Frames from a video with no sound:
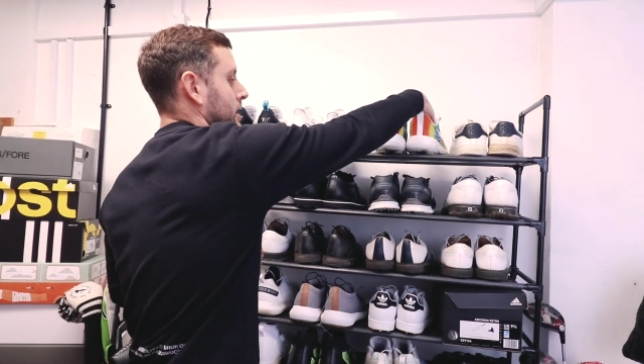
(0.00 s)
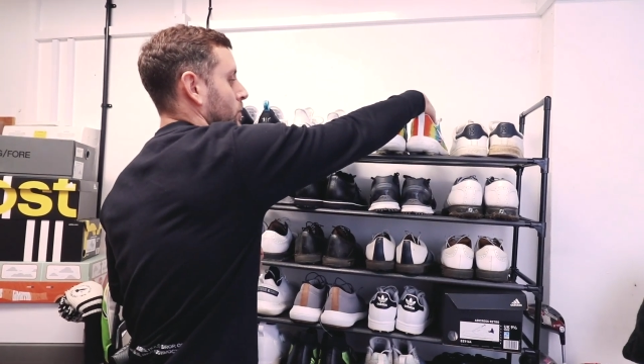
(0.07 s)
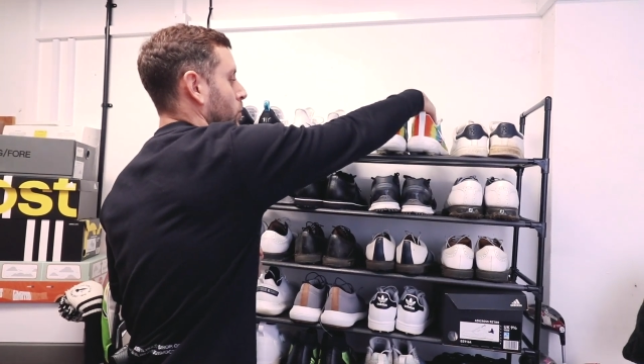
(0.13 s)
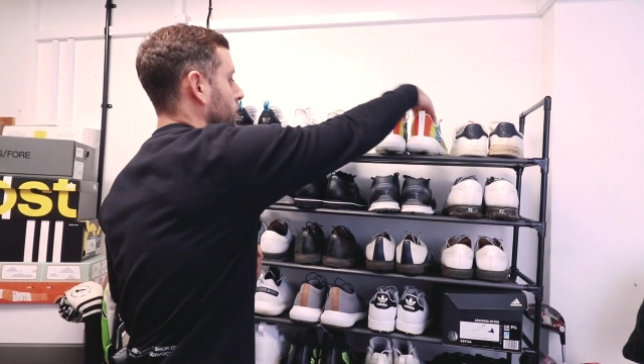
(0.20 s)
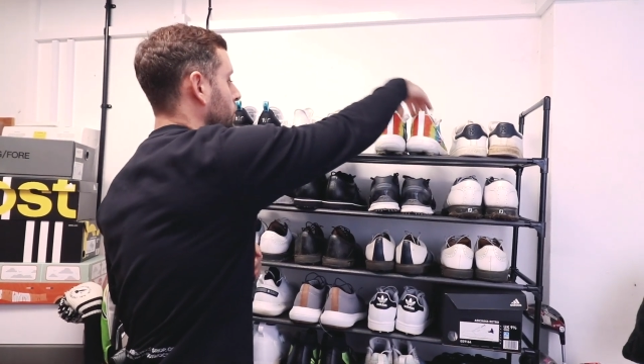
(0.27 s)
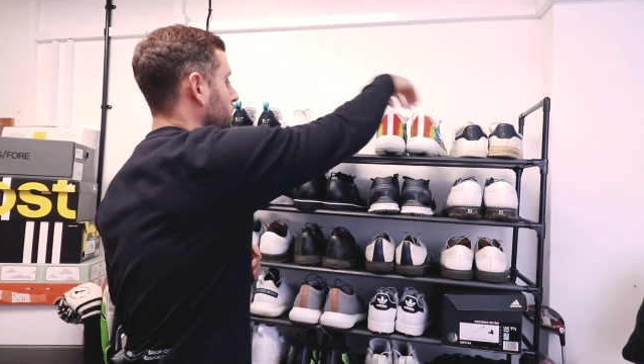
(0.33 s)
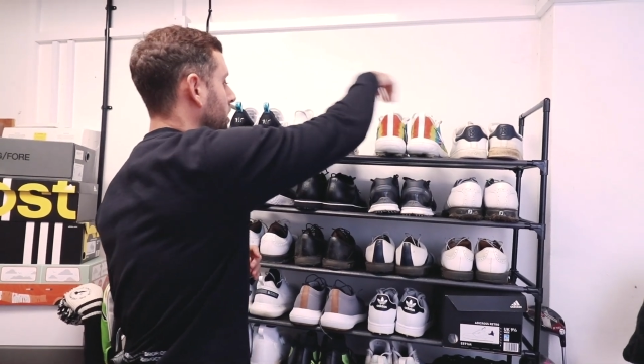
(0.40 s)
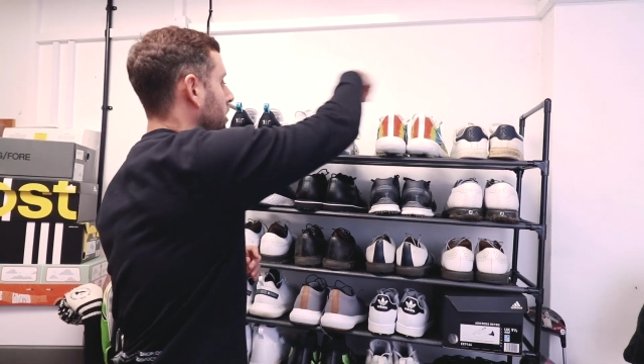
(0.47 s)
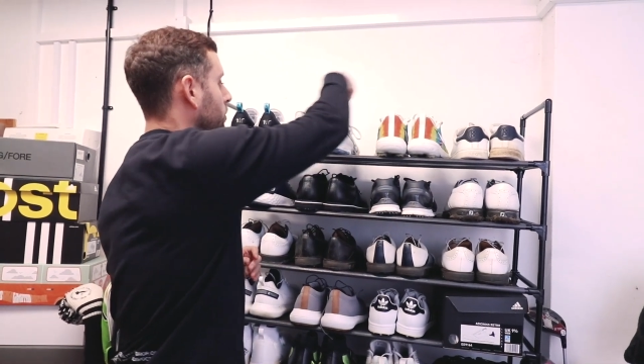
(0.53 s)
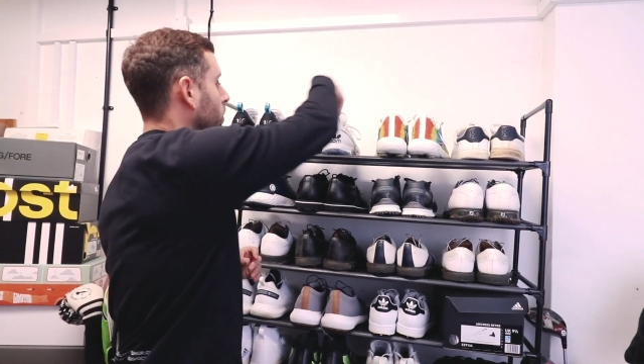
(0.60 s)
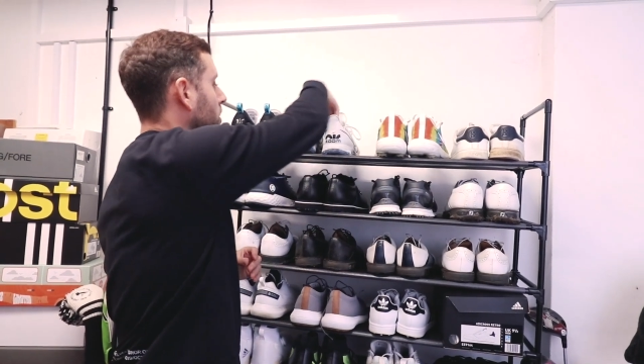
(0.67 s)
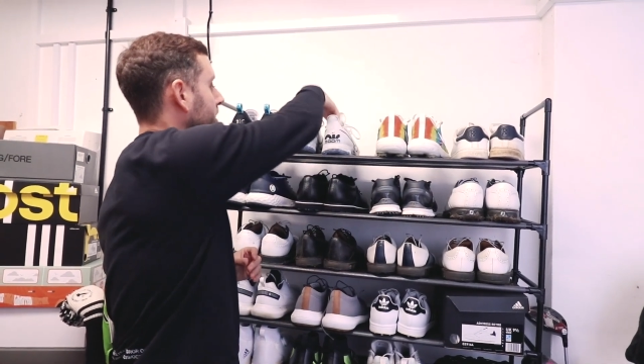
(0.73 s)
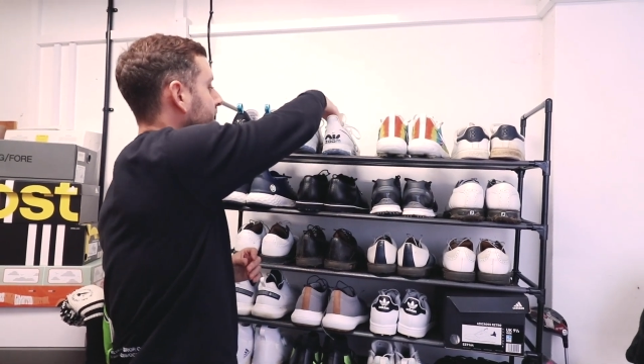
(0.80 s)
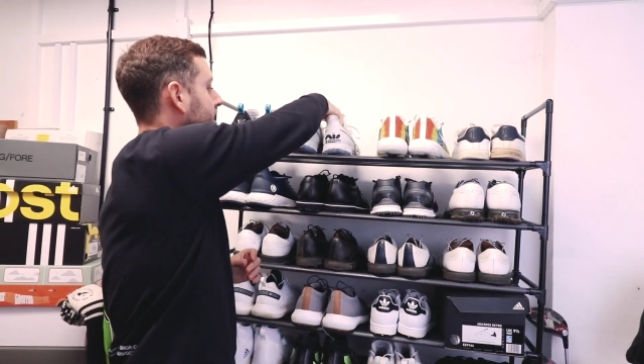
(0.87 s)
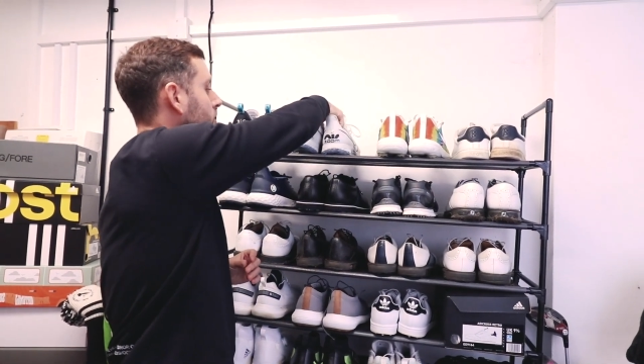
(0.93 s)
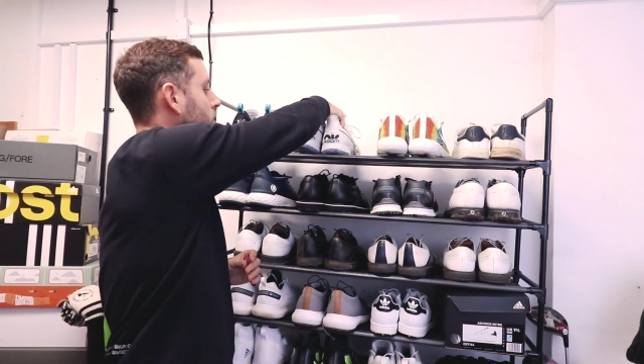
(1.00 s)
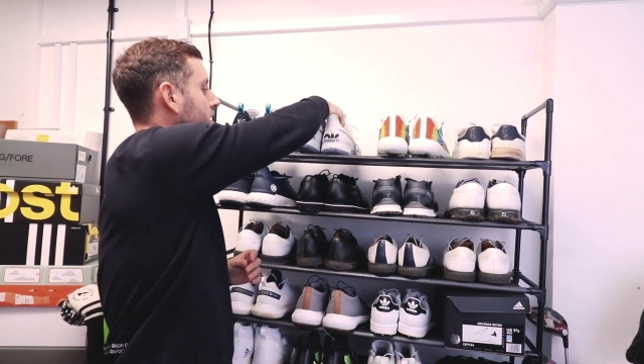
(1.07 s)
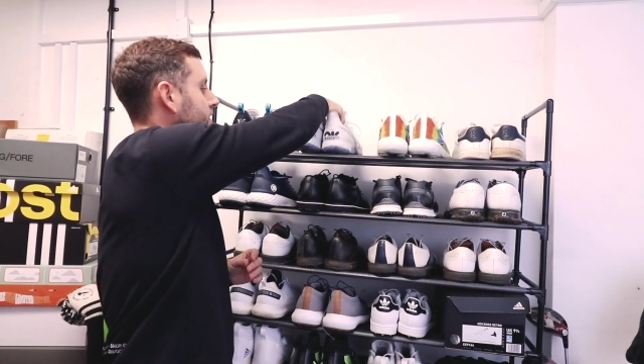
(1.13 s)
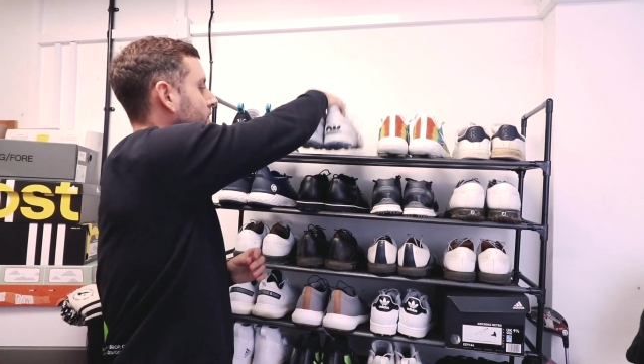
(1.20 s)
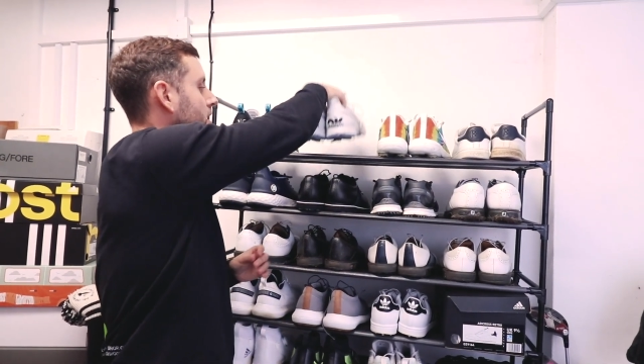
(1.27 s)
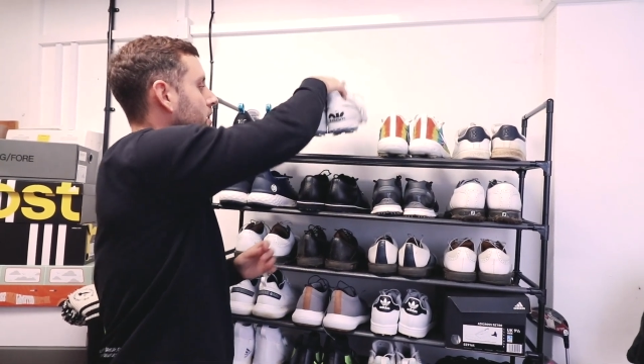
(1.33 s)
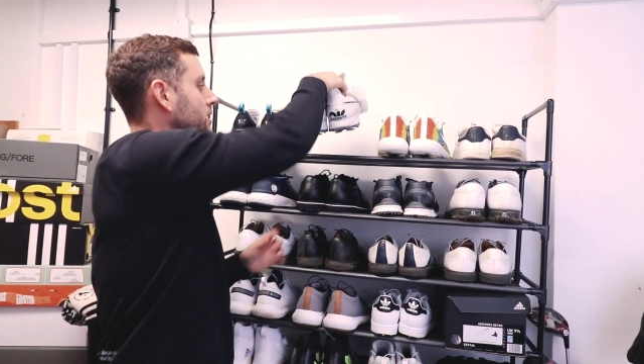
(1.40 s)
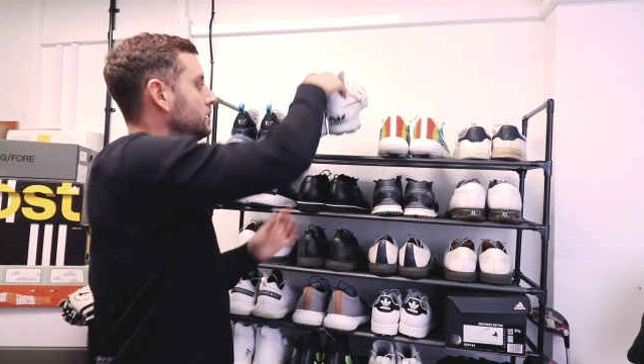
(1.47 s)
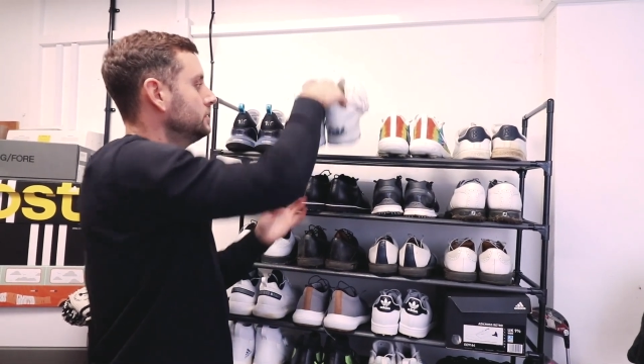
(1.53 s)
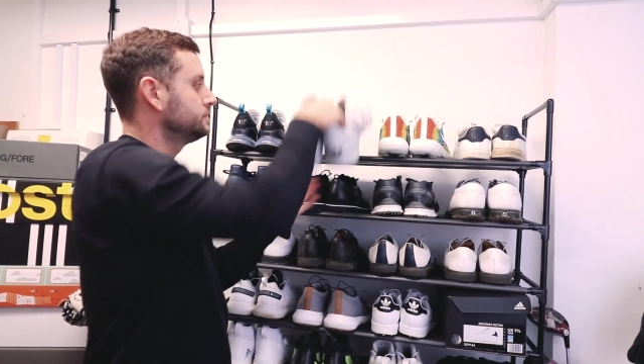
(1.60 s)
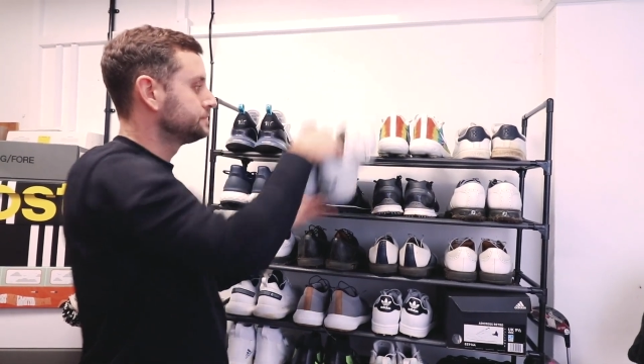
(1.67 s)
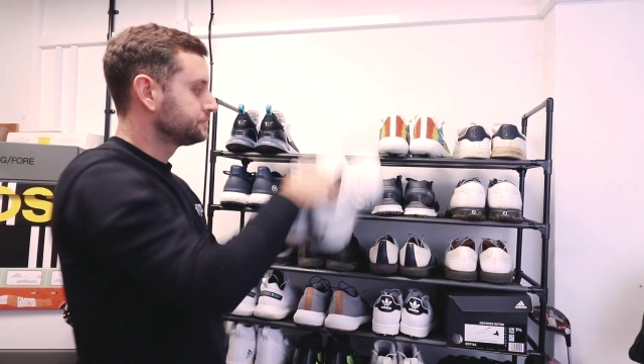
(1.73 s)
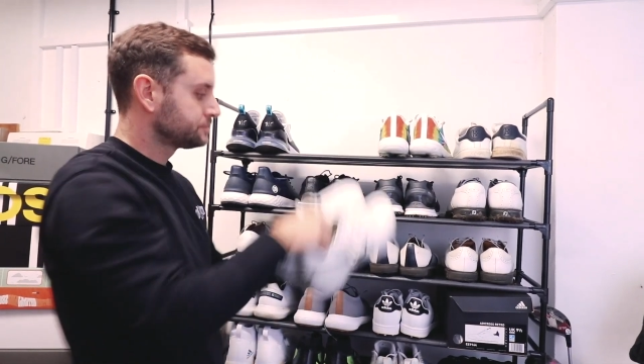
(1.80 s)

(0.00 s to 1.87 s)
we all know what these ones are.